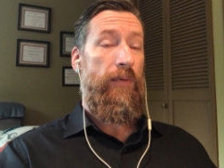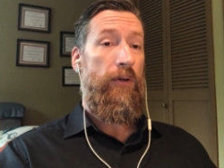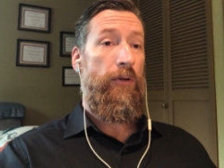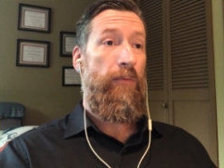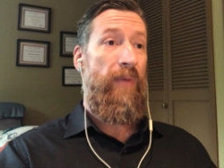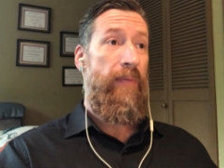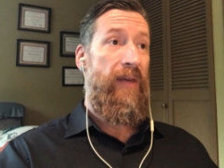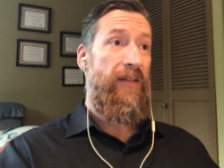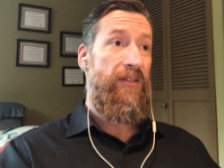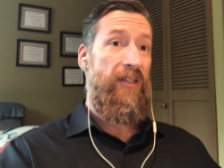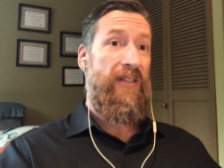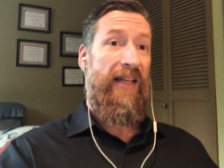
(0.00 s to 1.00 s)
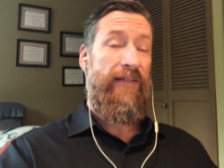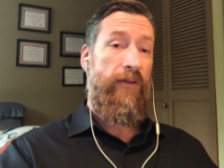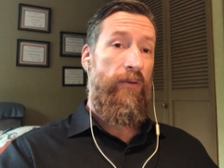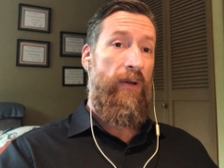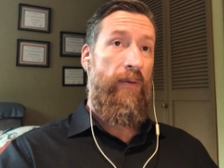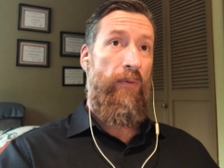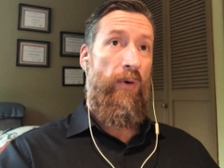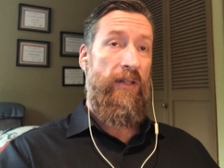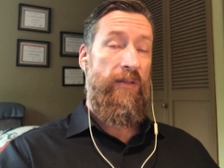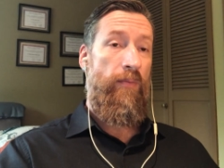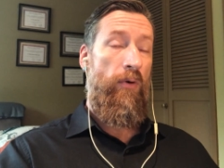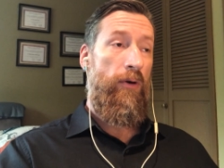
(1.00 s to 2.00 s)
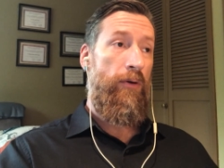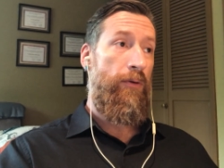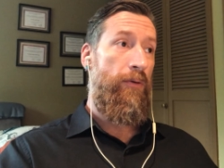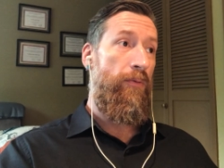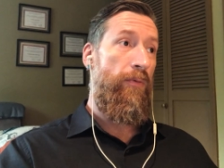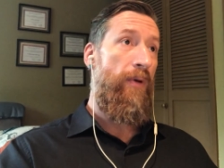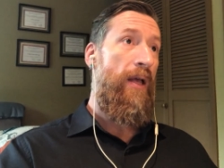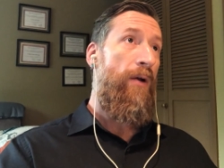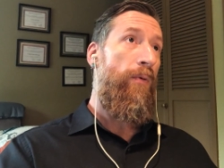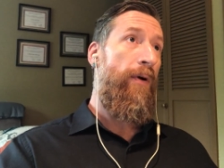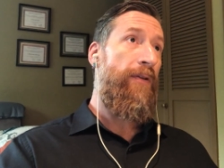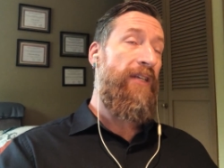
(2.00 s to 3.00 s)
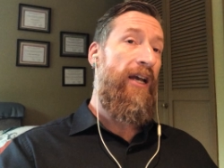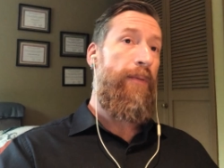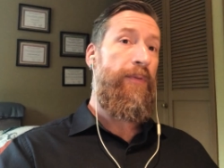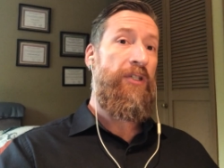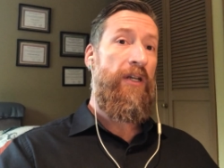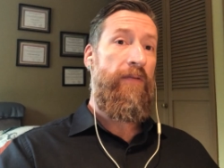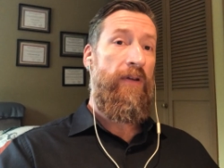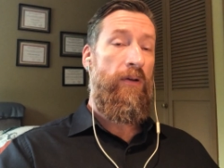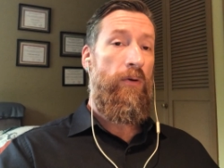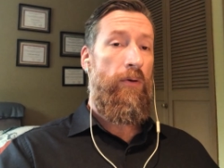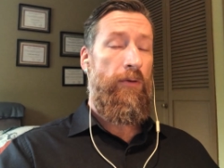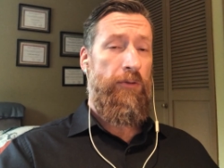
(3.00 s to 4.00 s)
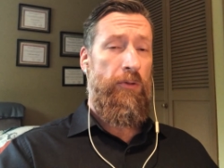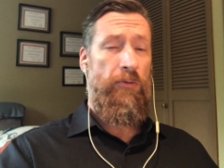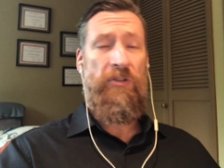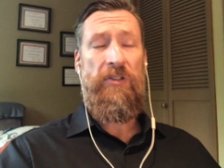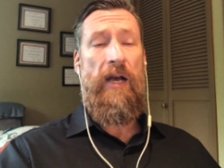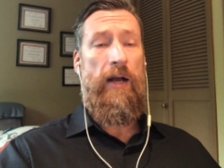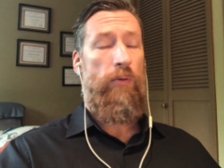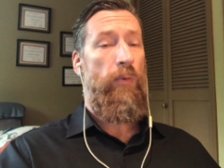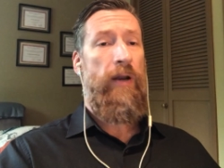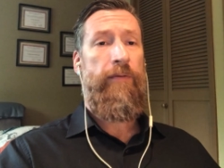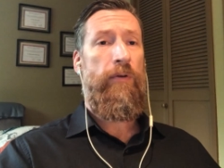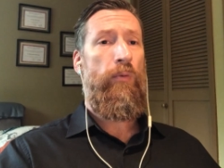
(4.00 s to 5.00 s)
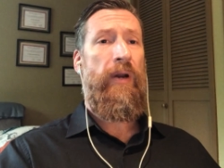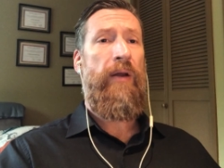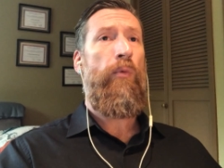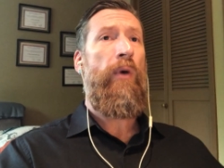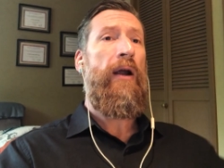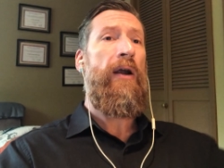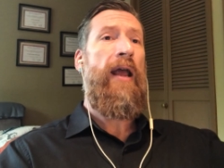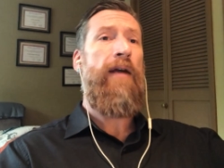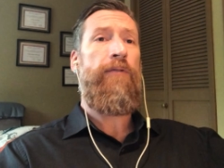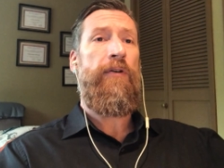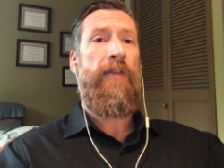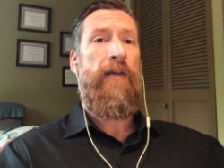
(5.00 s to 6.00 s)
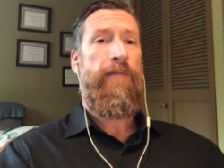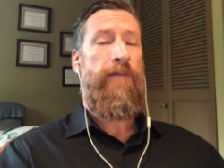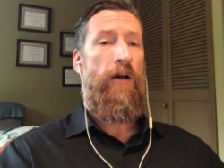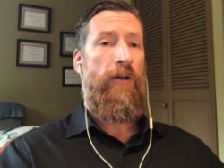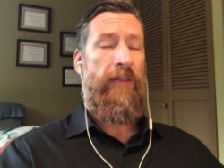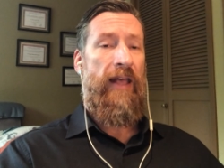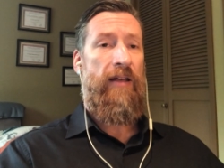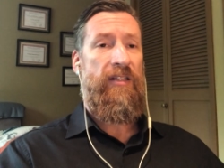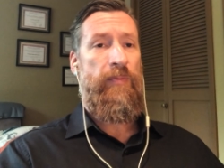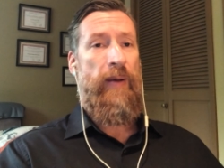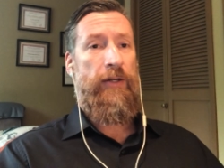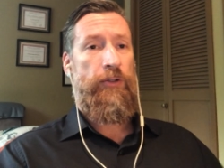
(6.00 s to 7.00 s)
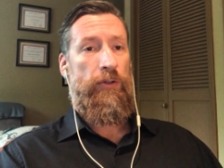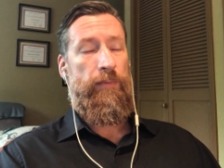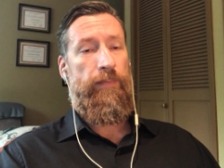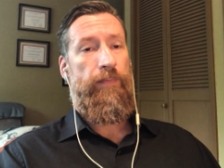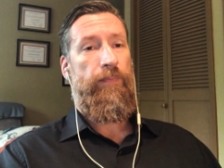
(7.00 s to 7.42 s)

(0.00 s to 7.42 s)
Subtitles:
who maybe is successful, wants more, who wants help achieving goals, who's stuck, wherever they fall in that spectrum.